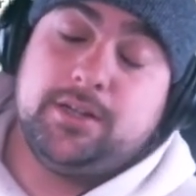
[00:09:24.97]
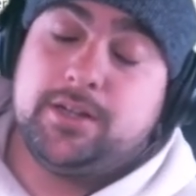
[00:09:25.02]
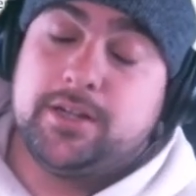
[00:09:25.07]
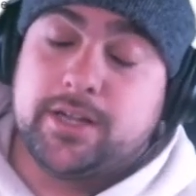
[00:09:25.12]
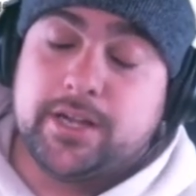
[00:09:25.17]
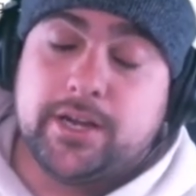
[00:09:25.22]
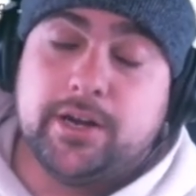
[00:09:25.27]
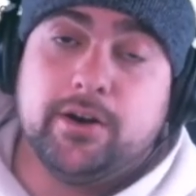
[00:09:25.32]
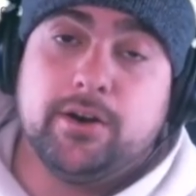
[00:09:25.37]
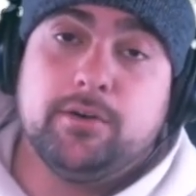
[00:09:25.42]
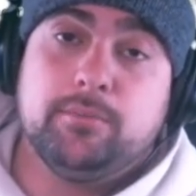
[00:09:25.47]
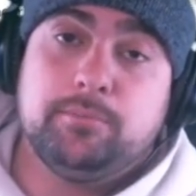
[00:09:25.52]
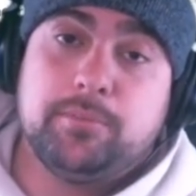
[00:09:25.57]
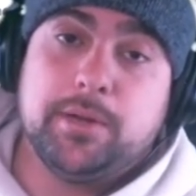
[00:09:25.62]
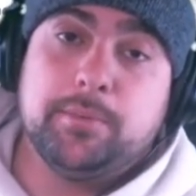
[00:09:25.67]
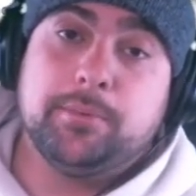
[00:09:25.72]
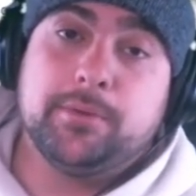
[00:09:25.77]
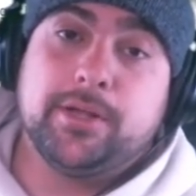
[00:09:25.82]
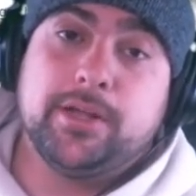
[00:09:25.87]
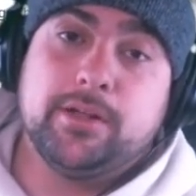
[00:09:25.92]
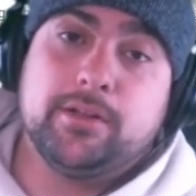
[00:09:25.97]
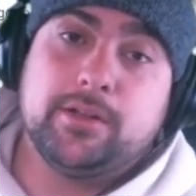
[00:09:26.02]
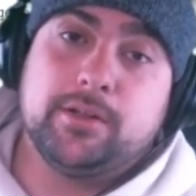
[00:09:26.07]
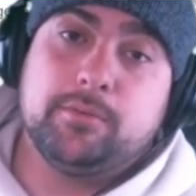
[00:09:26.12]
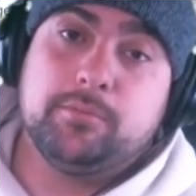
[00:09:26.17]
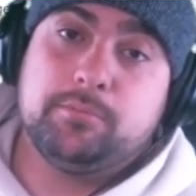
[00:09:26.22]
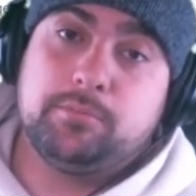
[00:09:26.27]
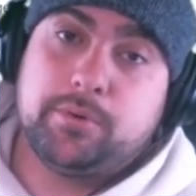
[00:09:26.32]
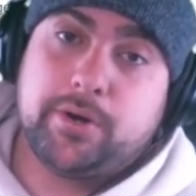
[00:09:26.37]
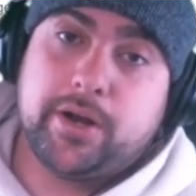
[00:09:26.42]
hear people
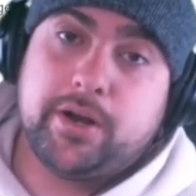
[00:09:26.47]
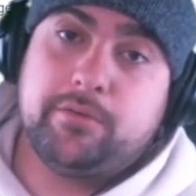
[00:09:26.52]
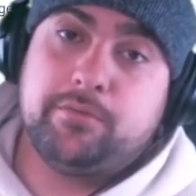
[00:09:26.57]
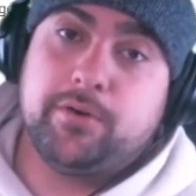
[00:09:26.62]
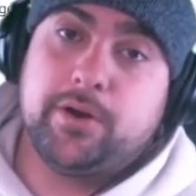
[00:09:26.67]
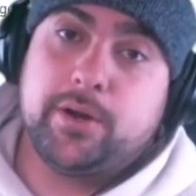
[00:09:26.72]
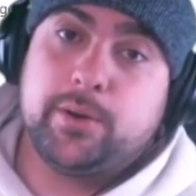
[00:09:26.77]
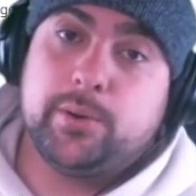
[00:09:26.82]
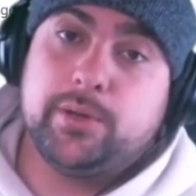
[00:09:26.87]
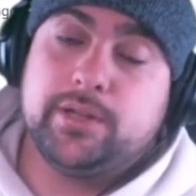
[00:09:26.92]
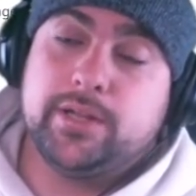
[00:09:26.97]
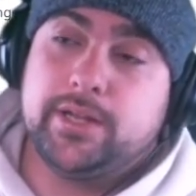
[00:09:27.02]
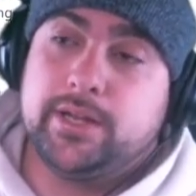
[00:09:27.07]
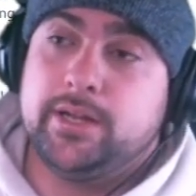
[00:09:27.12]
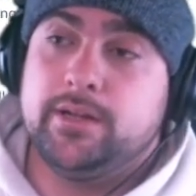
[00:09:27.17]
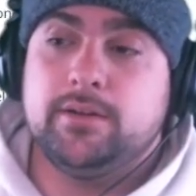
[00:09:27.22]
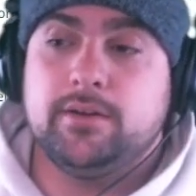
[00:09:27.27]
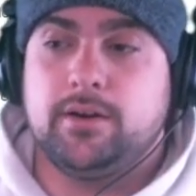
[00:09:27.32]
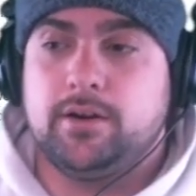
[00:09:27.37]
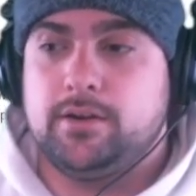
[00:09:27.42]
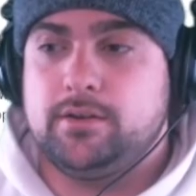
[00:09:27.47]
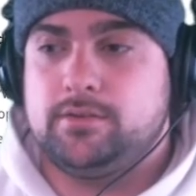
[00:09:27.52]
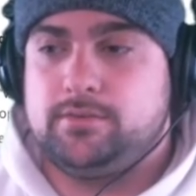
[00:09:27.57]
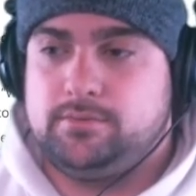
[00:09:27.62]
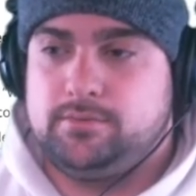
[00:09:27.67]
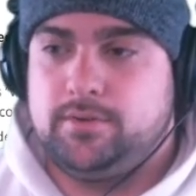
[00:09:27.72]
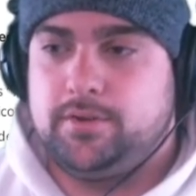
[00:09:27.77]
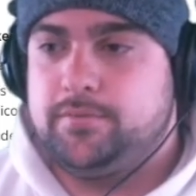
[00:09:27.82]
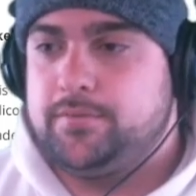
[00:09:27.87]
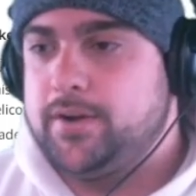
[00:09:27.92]
healing pretty frequently,
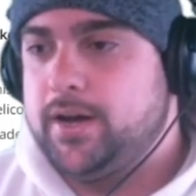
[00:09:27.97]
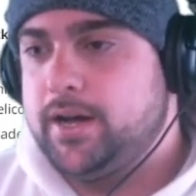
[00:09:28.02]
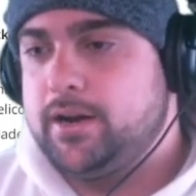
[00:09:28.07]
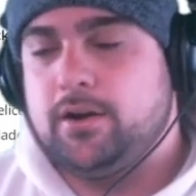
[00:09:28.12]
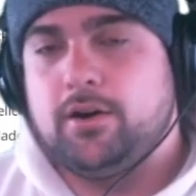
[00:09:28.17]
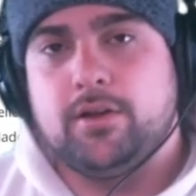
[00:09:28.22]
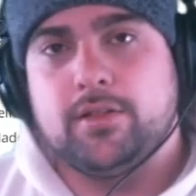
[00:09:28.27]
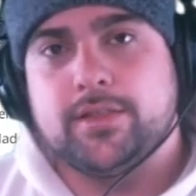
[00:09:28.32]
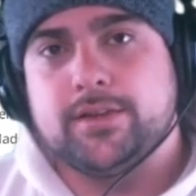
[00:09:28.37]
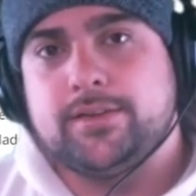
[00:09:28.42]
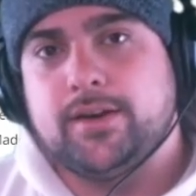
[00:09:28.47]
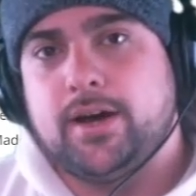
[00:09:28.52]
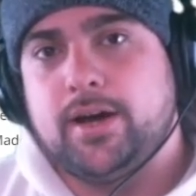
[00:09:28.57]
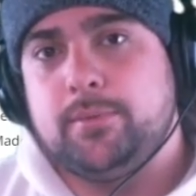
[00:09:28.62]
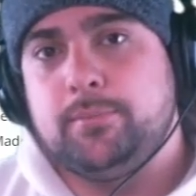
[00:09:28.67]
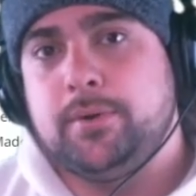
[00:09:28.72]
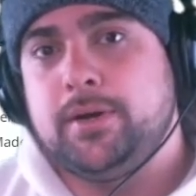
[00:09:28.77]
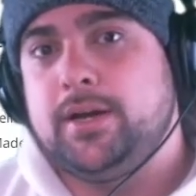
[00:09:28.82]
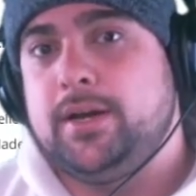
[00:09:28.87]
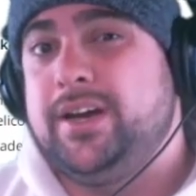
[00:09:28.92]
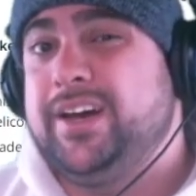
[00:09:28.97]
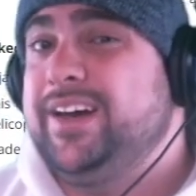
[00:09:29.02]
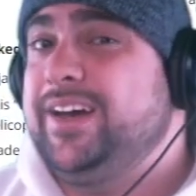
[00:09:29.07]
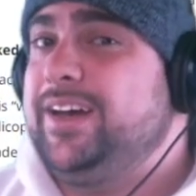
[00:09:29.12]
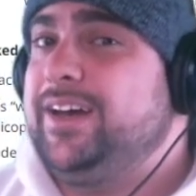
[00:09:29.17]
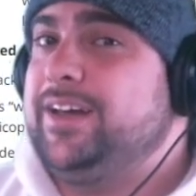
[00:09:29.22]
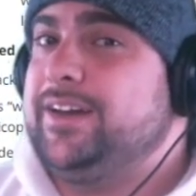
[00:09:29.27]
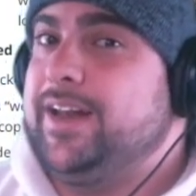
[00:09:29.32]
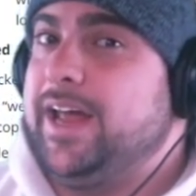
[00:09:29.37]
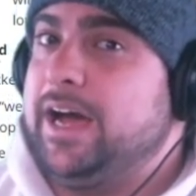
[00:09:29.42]
if not all the time.
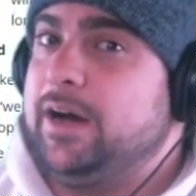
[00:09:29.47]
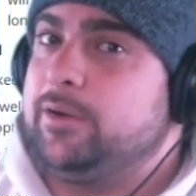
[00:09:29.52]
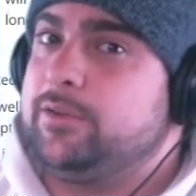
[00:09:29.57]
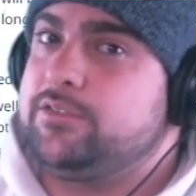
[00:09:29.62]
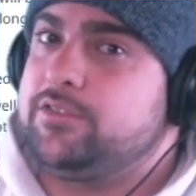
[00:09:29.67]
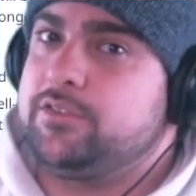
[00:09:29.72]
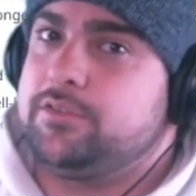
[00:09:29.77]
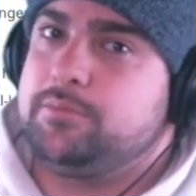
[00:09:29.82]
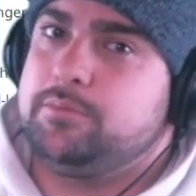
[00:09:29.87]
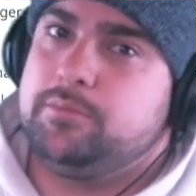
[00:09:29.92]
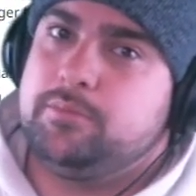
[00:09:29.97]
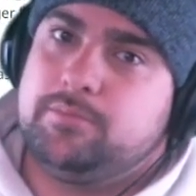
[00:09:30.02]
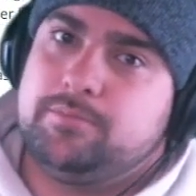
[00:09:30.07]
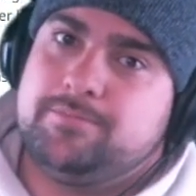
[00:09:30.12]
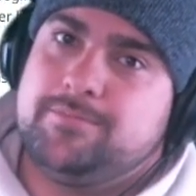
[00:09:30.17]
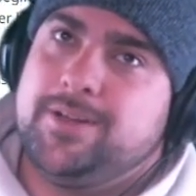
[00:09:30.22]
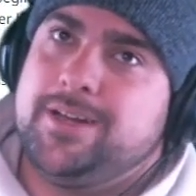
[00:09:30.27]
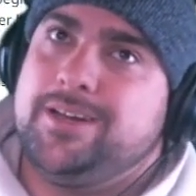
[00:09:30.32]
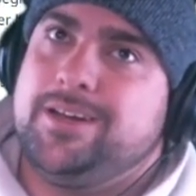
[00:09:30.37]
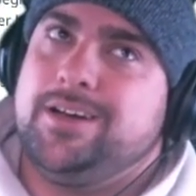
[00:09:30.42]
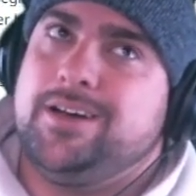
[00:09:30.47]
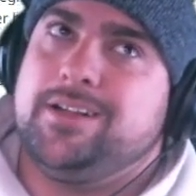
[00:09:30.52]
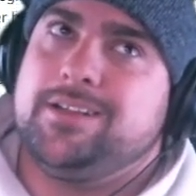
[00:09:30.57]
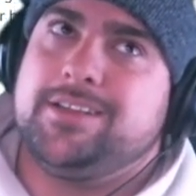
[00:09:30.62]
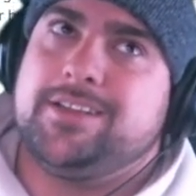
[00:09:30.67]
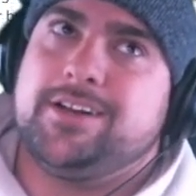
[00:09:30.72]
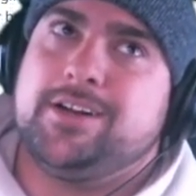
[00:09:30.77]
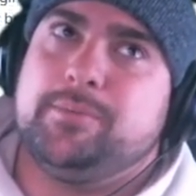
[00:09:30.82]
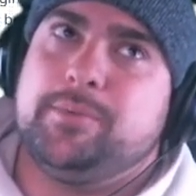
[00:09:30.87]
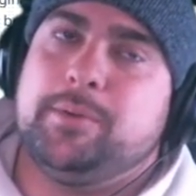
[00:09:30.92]
Now it's just a
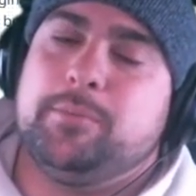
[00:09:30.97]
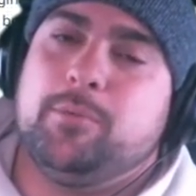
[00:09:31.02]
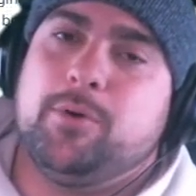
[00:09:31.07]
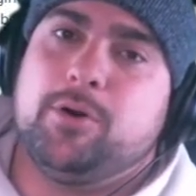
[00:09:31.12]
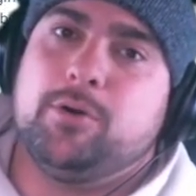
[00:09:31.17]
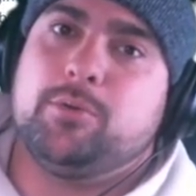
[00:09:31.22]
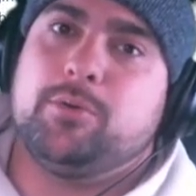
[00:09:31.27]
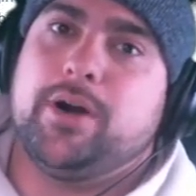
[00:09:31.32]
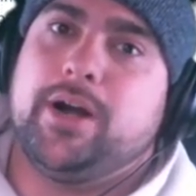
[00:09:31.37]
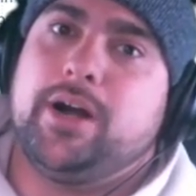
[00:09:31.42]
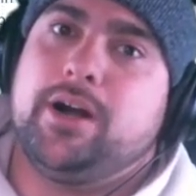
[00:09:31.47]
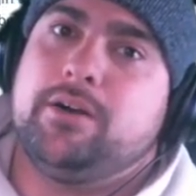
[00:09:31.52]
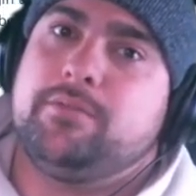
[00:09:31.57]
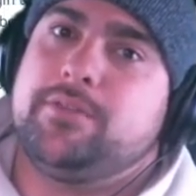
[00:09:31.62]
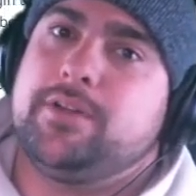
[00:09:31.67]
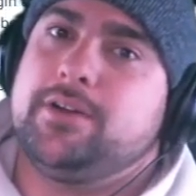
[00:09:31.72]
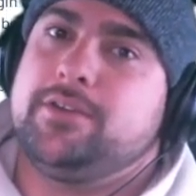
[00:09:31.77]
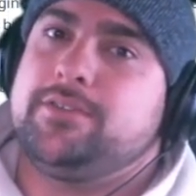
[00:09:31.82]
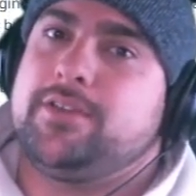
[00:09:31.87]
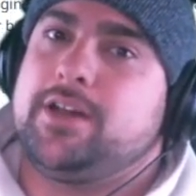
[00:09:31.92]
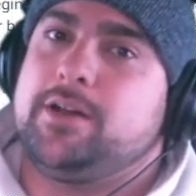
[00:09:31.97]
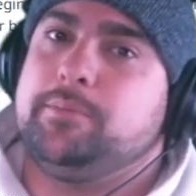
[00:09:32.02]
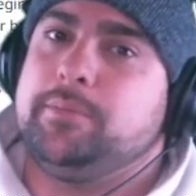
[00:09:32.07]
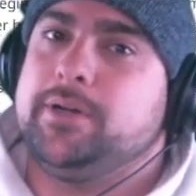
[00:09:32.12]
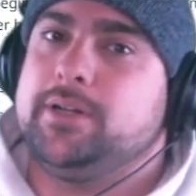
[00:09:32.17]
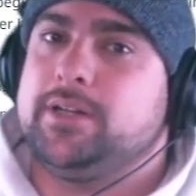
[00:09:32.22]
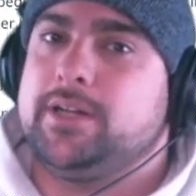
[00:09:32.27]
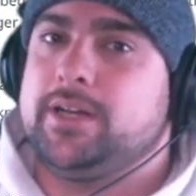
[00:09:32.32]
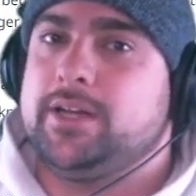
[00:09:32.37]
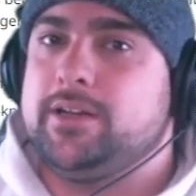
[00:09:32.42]
little bit more rare. If they're inside a
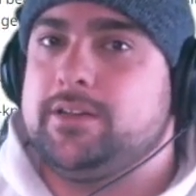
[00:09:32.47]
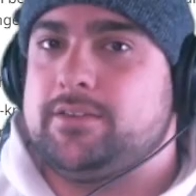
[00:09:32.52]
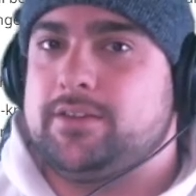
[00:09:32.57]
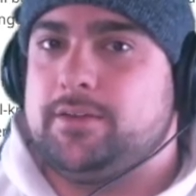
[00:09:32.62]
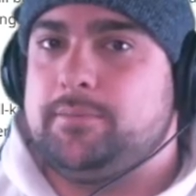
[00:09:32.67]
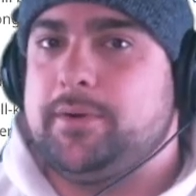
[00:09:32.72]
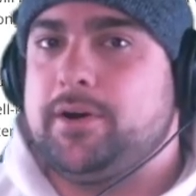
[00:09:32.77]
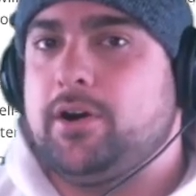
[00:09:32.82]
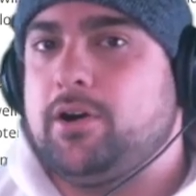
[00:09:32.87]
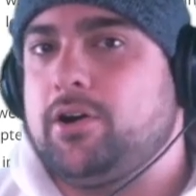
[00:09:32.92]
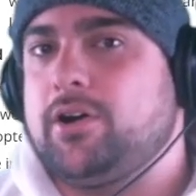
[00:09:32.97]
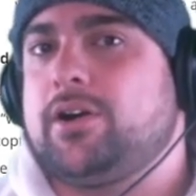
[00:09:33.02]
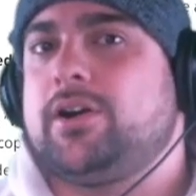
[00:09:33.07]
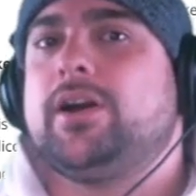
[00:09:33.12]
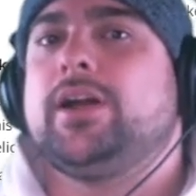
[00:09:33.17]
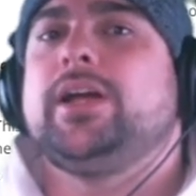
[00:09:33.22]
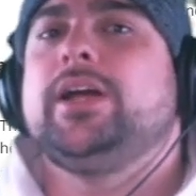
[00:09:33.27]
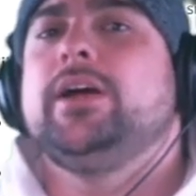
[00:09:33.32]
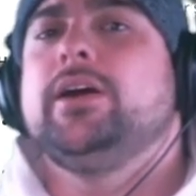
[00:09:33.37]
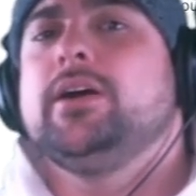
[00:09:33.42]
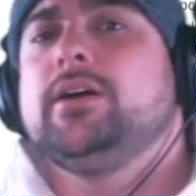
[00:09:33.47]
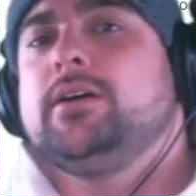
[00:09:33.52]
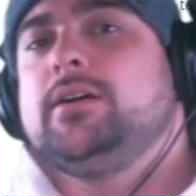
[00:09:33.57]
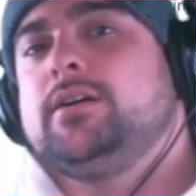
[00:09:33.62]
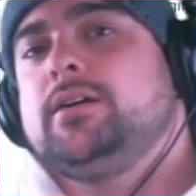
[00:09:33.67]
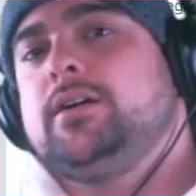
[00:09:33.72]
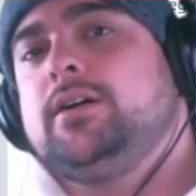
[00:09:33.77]
building, it's going to be harder to hear